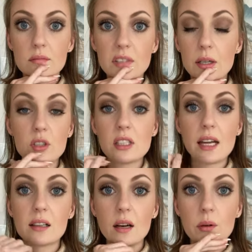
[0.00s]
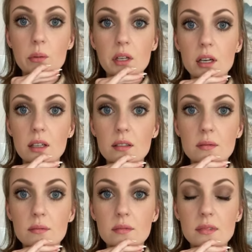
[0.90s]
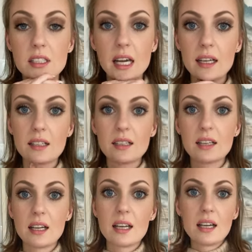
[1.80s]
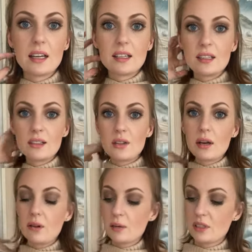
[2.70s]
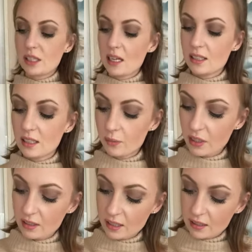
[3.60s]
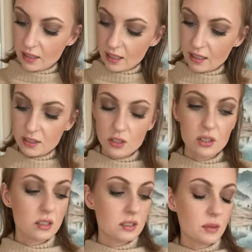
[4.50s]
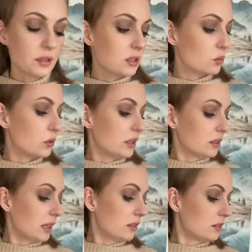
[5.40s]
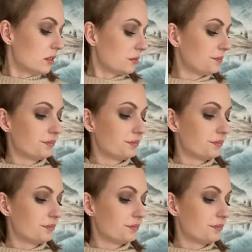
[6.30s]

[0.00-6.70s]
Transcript: it was like that when we got it. It's like, you get what I'm saying? Something like that. It's just, something is weird. I don't know.